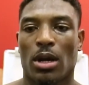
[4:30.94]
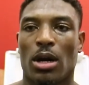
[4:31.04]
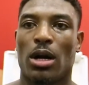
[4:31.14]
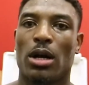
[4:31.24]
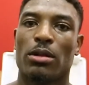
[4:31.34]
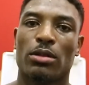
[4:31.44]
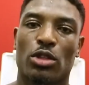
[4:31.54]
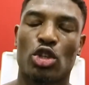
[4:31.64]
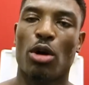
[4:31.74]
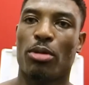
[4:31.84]
want to do?
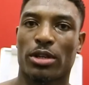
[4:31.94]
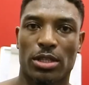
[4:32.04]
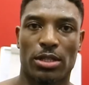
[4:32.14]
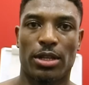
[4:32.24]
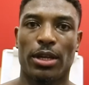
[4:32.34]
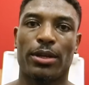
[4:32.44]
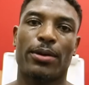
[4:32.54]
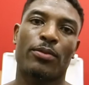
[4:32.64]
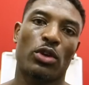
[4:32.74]
Top Boxer Sadiq